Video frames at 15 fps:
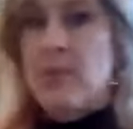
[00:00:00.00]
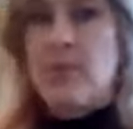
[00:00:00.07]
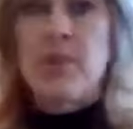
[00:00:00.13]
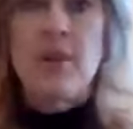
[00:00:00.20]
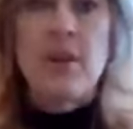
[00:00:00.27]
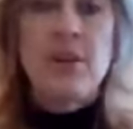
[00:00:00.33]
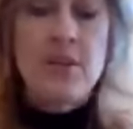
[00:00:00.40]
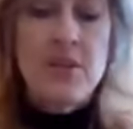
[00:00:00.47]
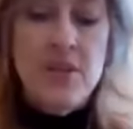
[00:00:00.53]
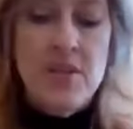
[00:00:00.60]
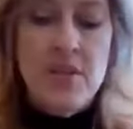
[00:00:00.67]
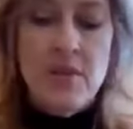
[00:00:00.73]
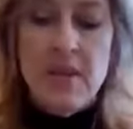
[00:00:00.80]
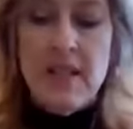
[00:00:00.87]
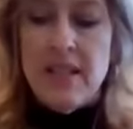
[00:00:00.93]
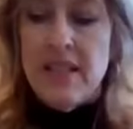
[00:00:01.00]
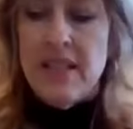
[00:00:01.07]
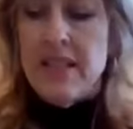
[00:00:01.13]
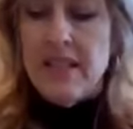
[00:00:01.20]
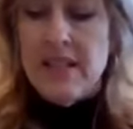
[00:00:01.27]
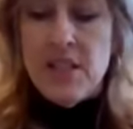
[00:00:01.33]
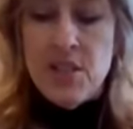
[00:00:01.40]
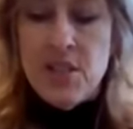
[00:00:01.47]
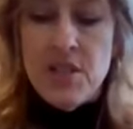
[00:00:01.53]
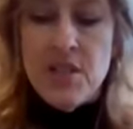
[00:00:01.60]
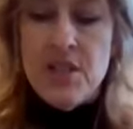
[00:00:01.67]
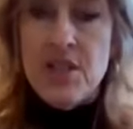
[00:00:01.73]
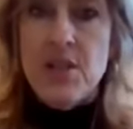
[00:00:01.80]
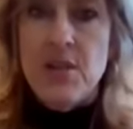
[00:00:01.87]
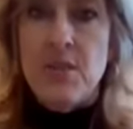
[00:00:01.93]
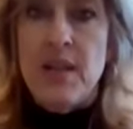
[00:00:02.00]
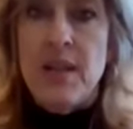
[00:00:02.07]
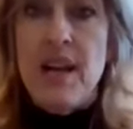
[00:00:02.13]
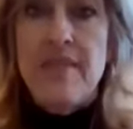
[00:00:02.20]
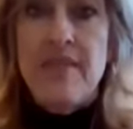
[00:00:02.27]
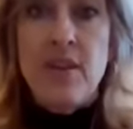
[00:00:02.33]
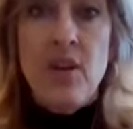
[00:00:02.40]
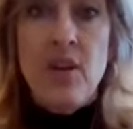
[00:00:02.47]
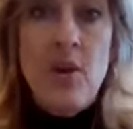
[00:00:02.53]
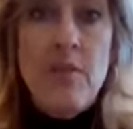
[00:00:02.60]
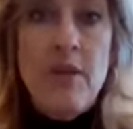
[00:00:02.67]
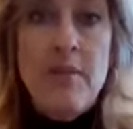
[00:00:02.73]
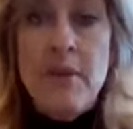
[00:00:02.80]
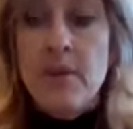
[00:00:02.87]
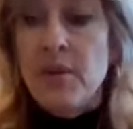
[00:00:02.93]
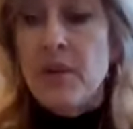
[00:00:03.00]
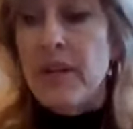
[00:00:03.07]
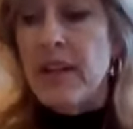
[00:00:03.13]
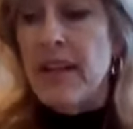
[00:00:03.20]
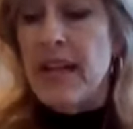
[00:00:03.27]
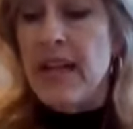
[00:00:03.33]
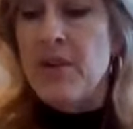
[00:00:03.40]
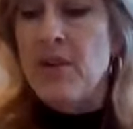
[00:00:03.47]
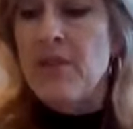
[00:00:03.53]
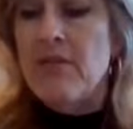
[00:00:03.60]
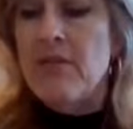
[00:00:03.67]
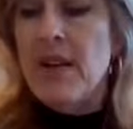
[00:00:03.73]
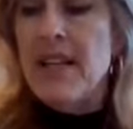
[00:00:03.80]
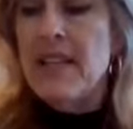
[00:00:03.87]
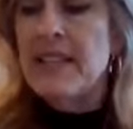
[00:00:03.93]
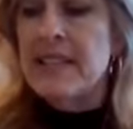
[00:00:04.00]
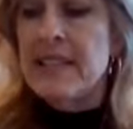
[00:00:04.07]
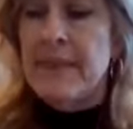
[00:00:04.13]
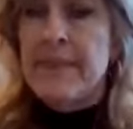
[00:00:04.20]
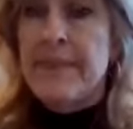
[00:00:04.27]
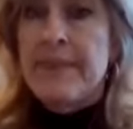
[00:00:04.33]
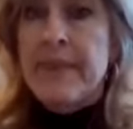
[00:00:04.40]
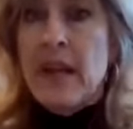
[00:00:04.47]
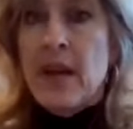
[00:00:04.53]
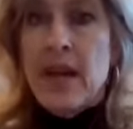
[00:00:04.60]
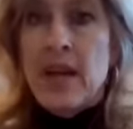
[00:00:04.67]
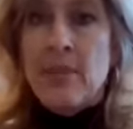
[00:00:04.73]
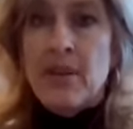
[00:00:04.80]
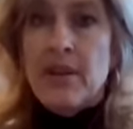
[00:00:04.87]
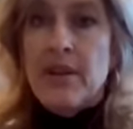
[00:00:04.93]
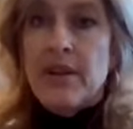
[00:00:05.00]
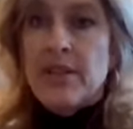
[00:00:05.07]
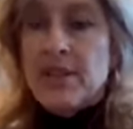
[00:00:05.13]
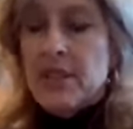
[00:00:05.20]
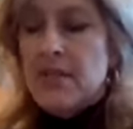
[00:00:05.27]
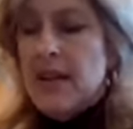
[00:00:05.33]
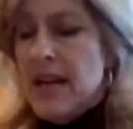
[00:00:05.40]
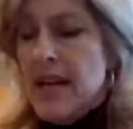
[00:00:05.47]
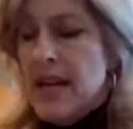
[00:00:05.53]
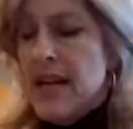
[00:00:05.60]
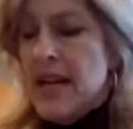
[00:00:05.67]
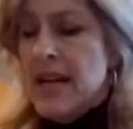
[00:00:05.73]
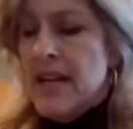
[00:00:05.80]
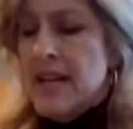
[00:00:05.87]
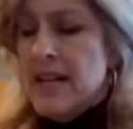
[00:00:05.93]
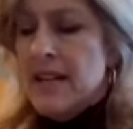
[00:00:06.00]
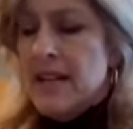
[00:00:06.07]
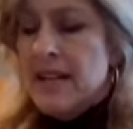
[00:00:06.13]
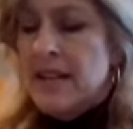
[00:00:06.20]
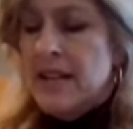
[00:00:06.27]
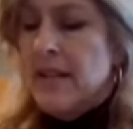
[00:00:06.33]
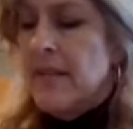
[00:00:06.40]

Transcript: What we're going to do, in addition to, we have our almond milk and our rice, and we're going to add,